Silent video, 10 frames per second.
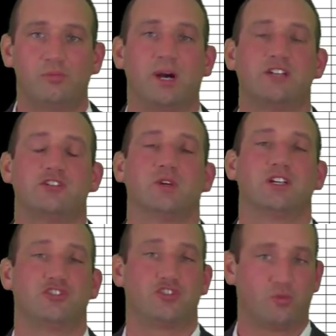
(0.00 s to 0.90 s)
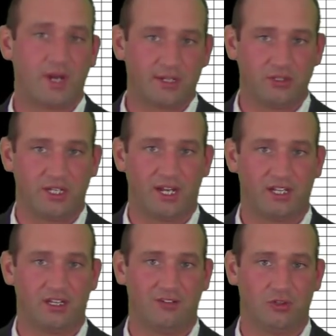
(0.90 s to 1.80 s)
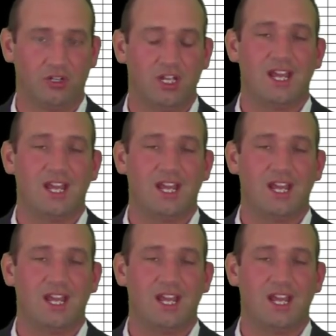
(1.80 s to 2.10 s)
by doing it directly at eye level,